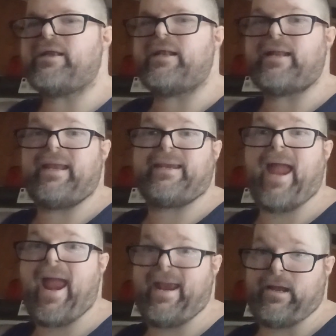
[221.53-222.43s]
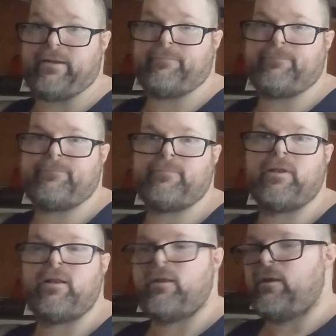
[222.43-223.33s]
in a can
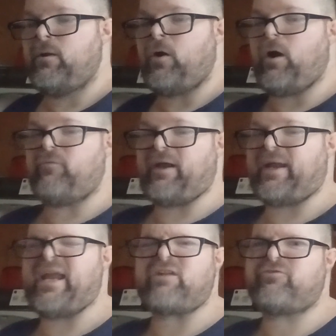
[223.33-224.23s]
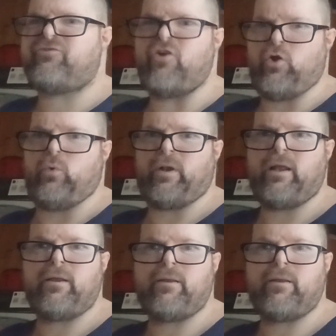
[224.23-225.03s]
of like canned food.